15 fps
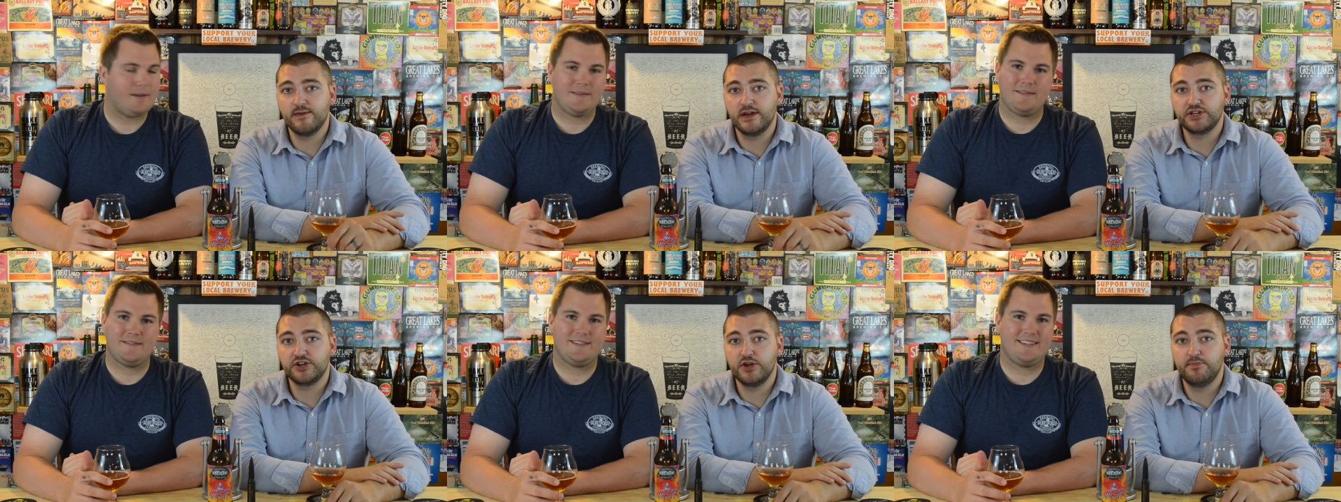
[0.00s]
Speaker 1: make
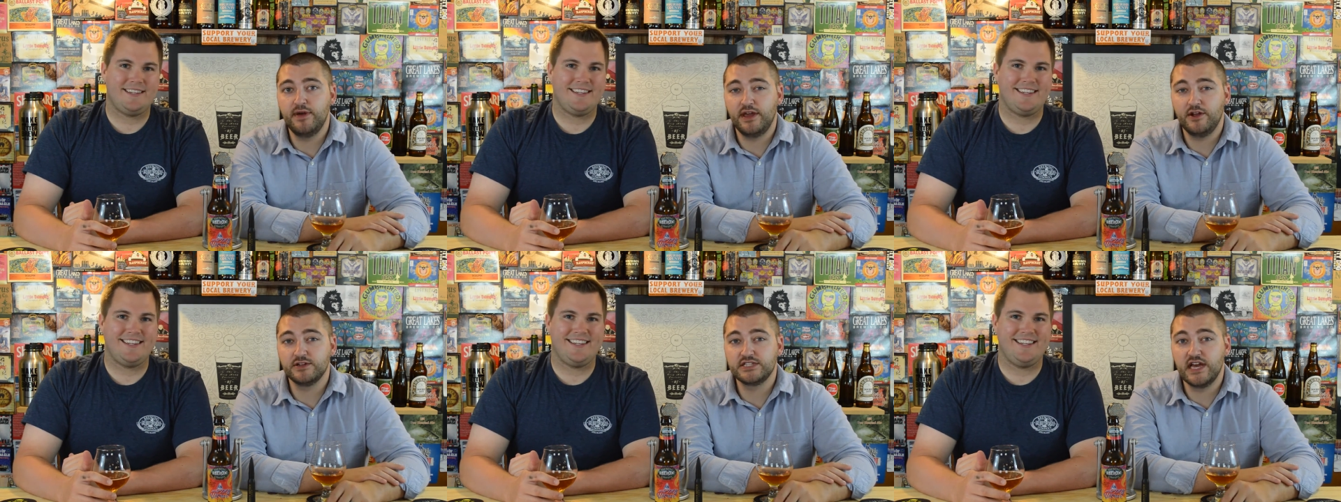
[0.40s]
sure you pick
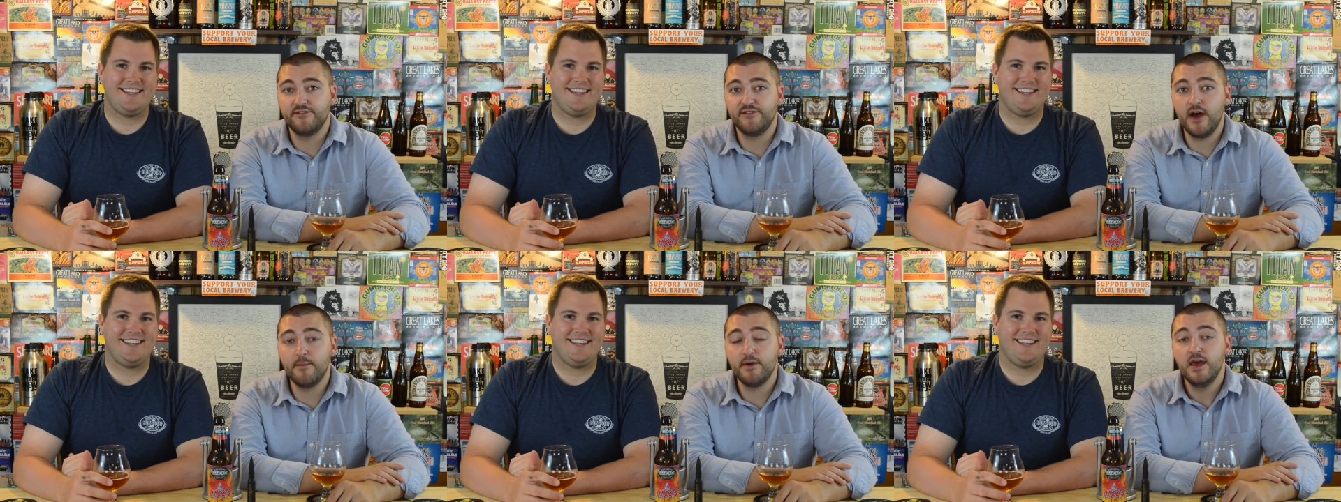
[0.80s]
yourself
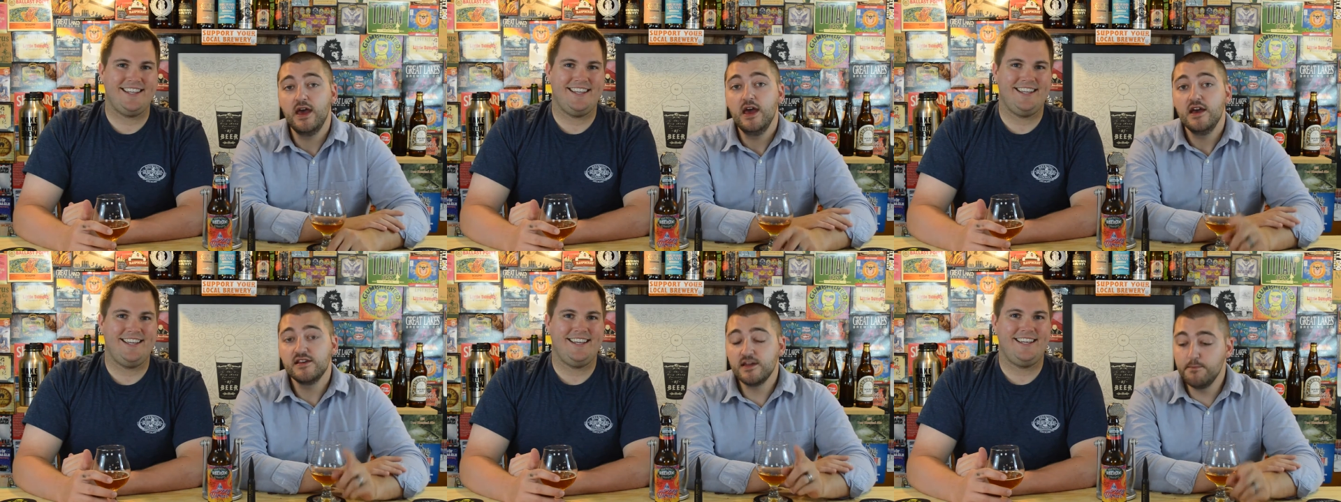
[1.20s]
up
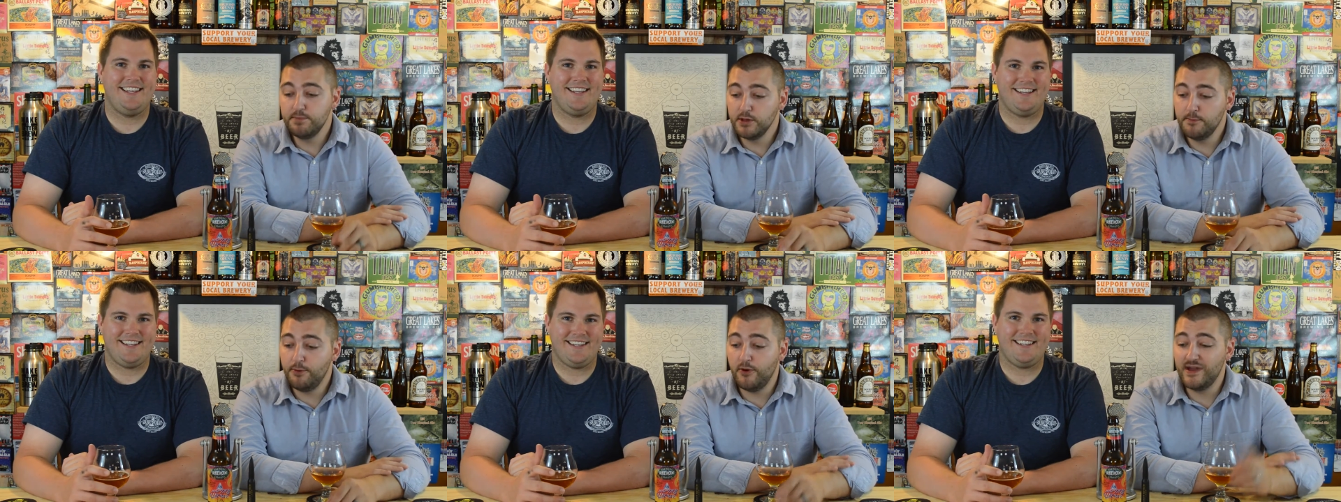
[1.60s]
some
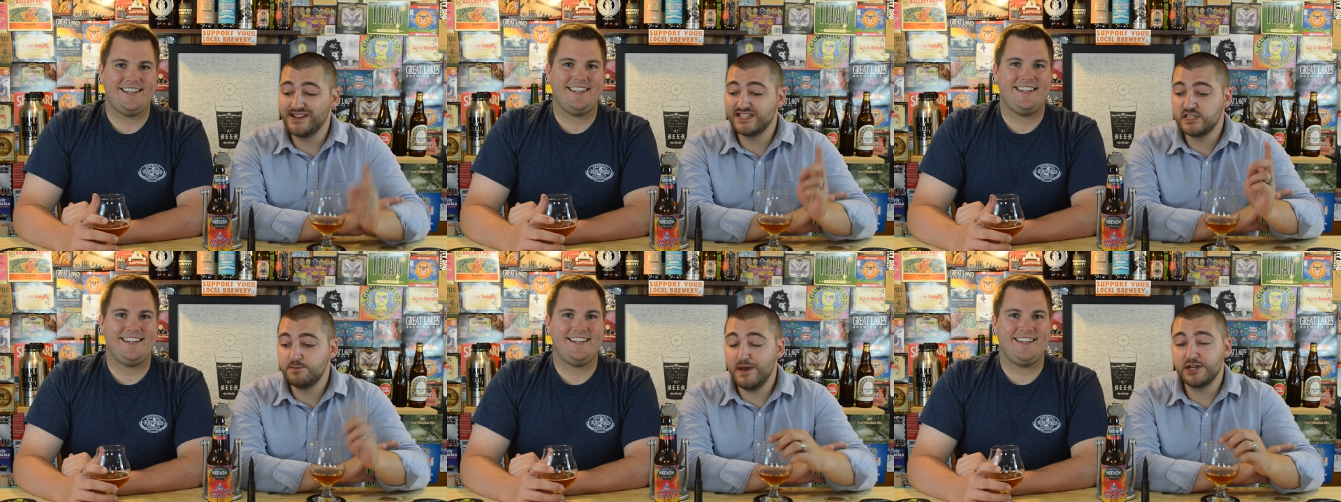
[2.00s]
Blue Point,
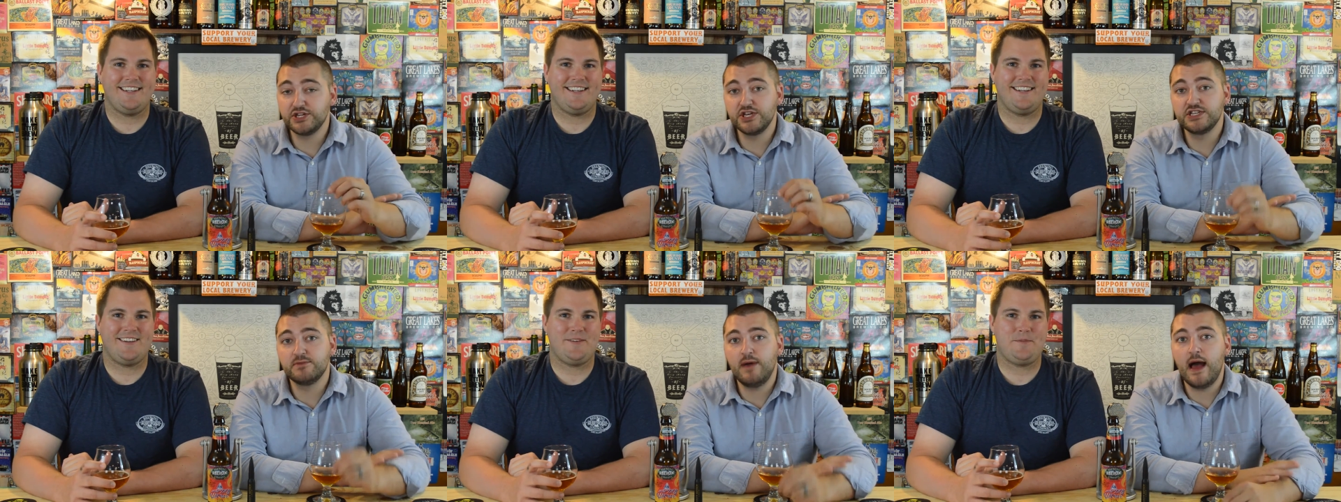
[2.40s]
especially
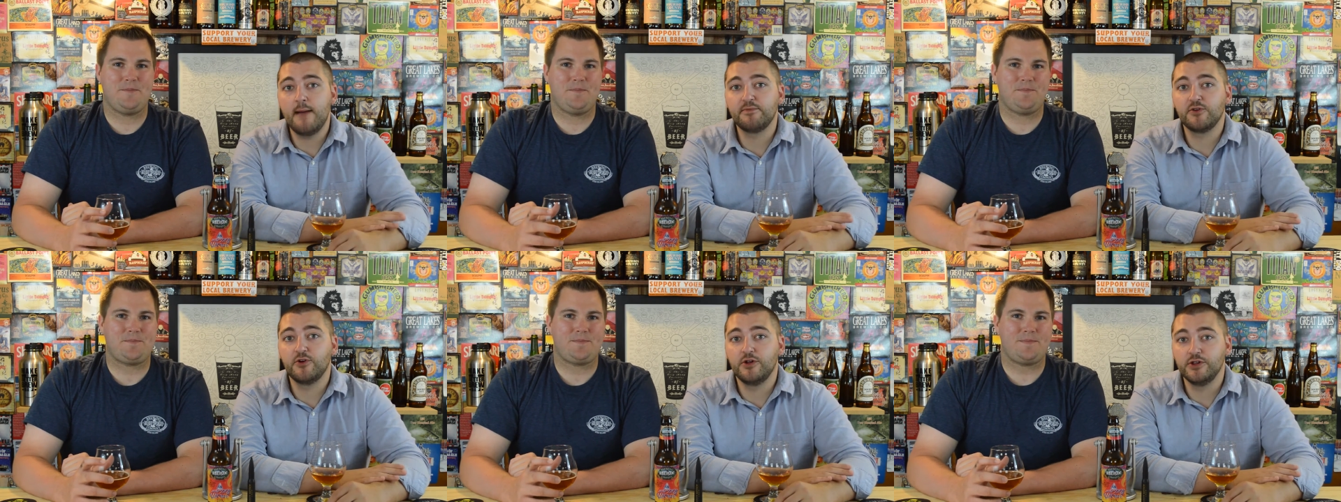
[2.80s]
some
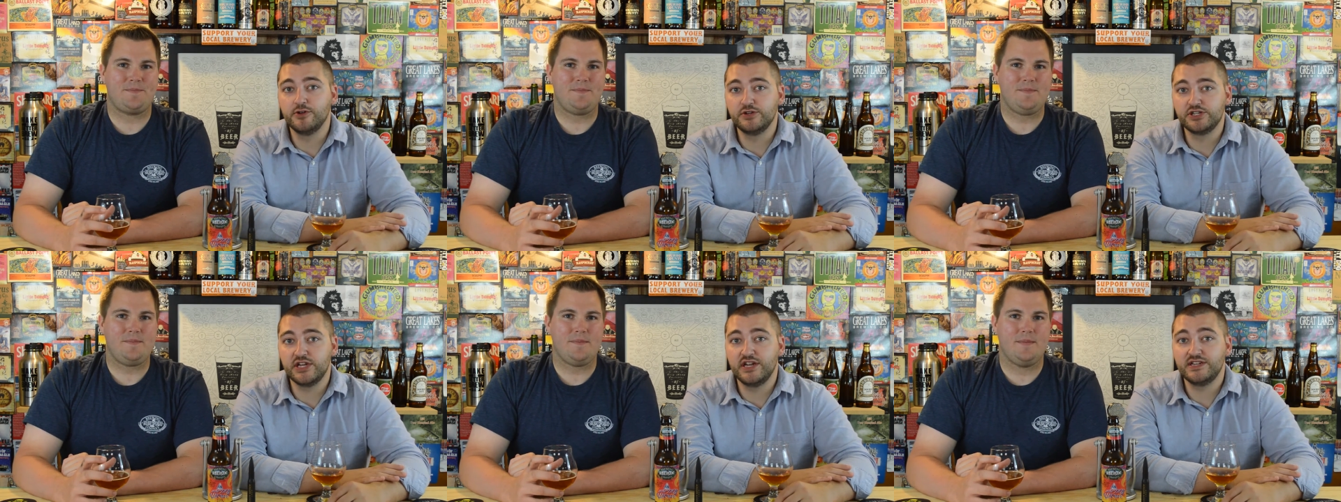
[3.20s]
Hoptical
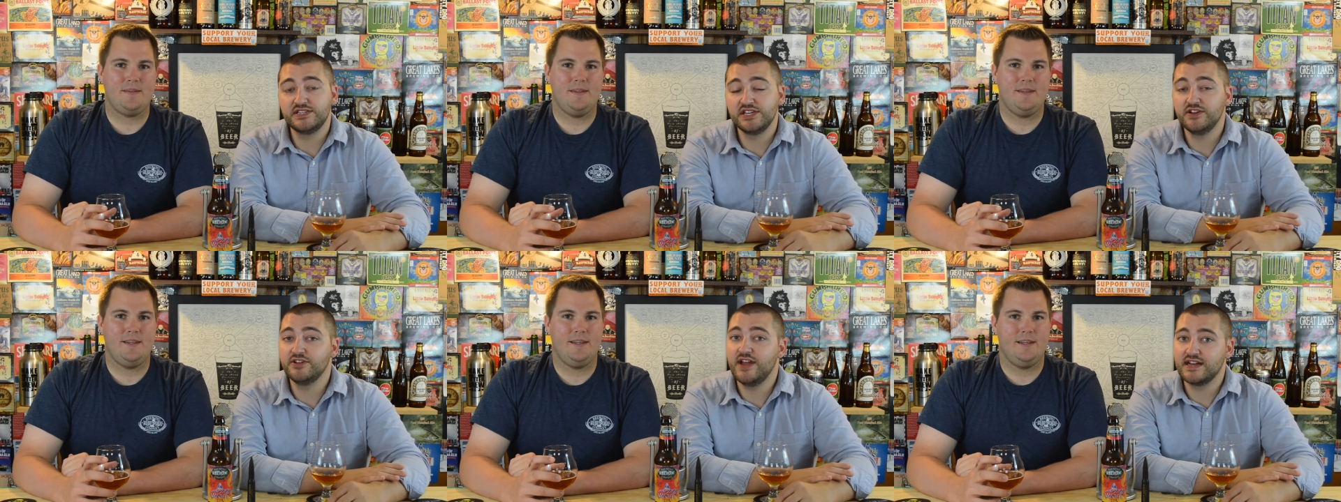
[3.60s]
Illusion.
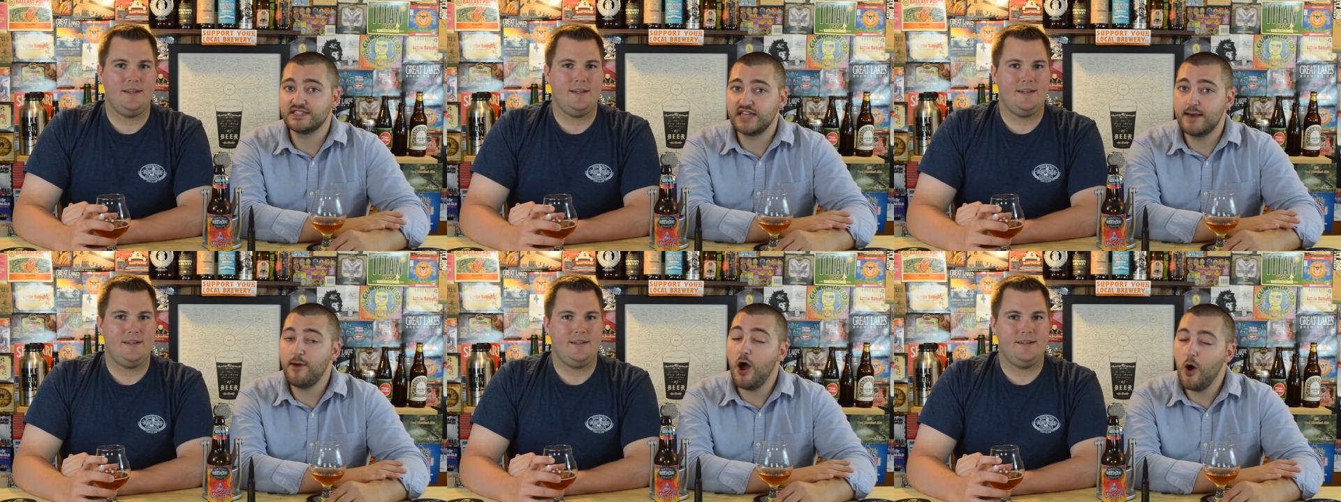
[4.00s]
Until next
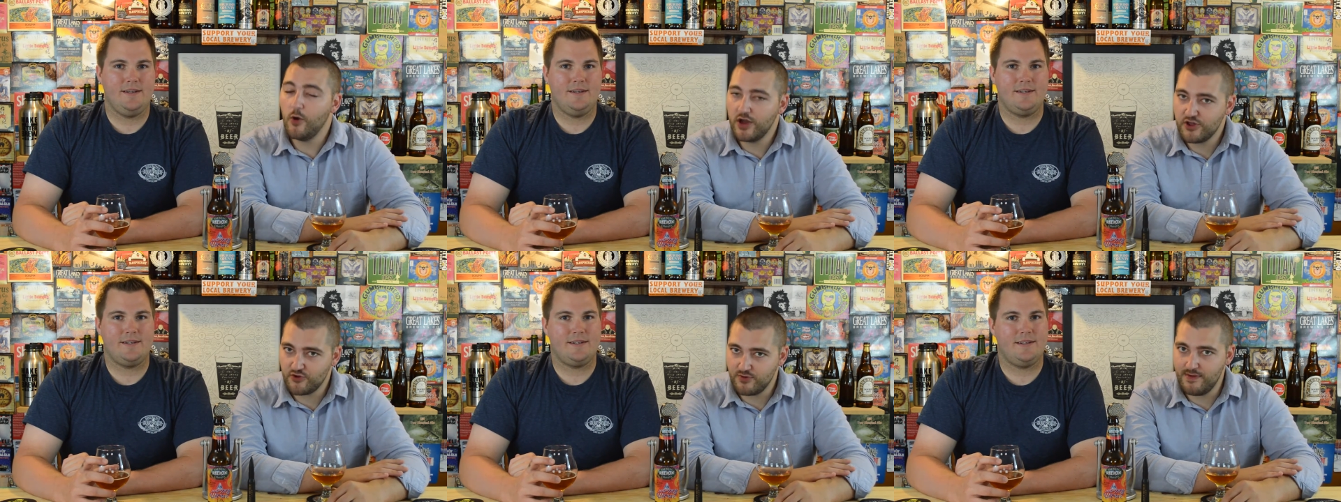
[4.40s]
time,
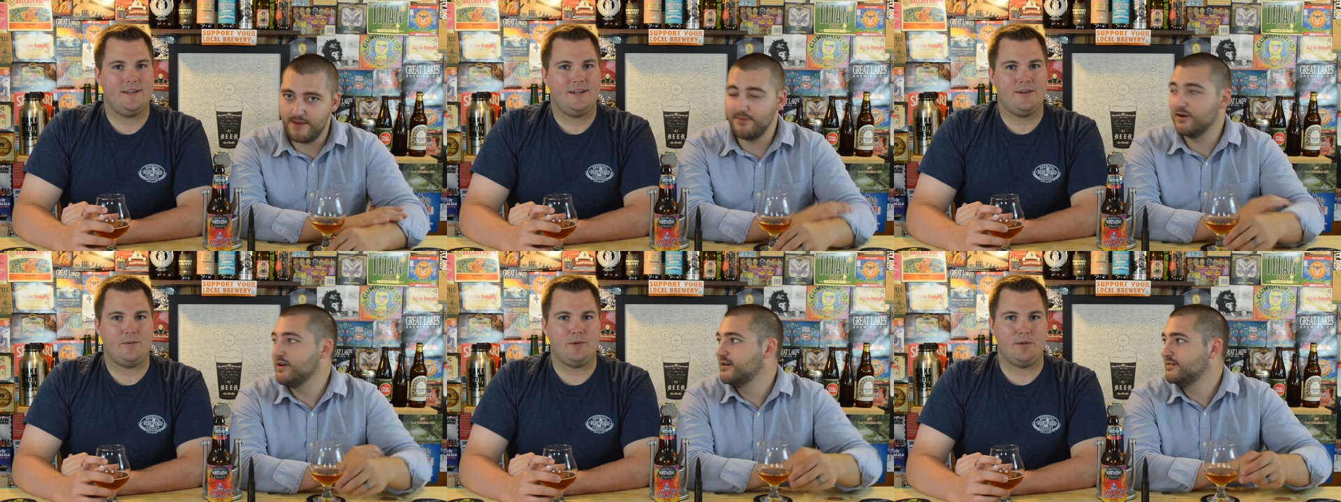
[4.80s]
always
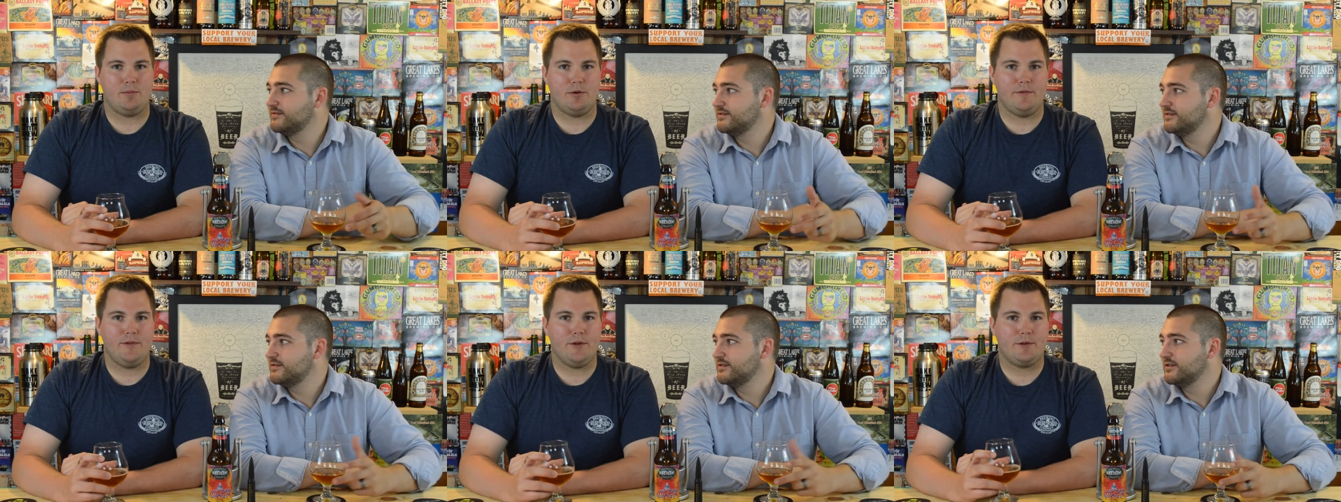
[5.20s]
remember. with the Brew
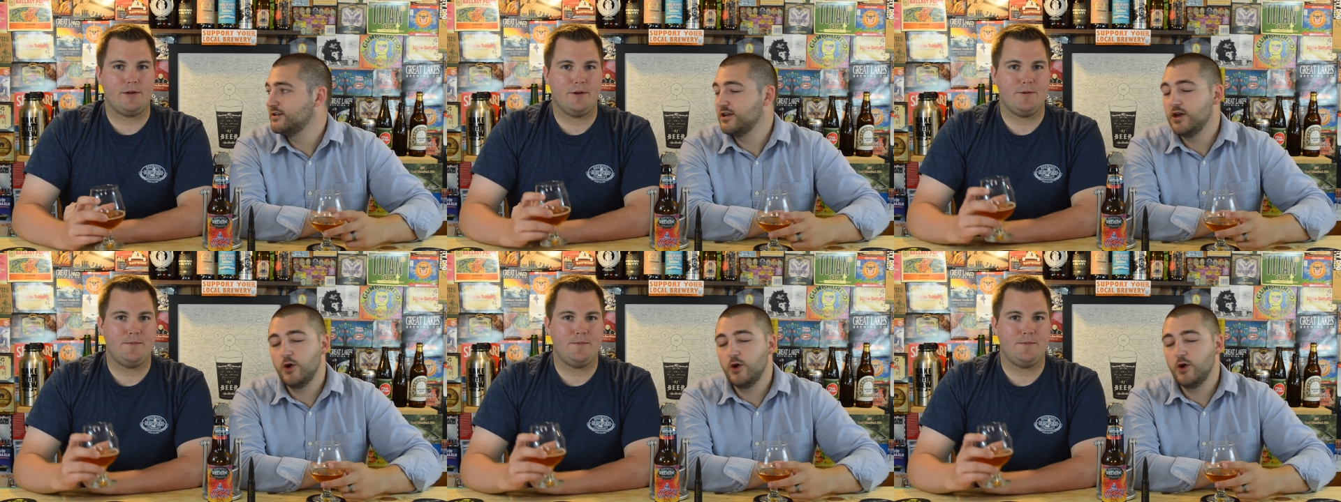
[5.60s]
Review Crew.